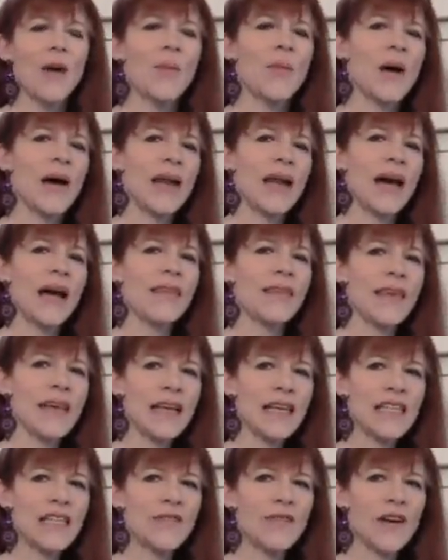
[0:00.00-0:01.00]
But I
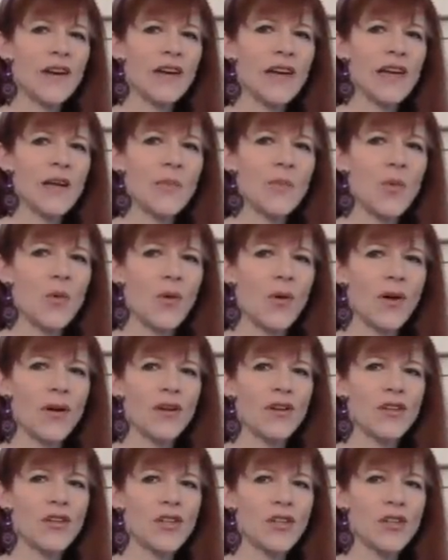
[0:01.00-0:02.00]
think it's very
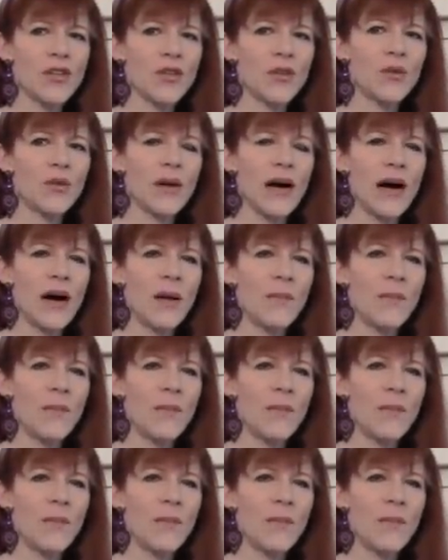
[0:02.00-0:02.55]
important to,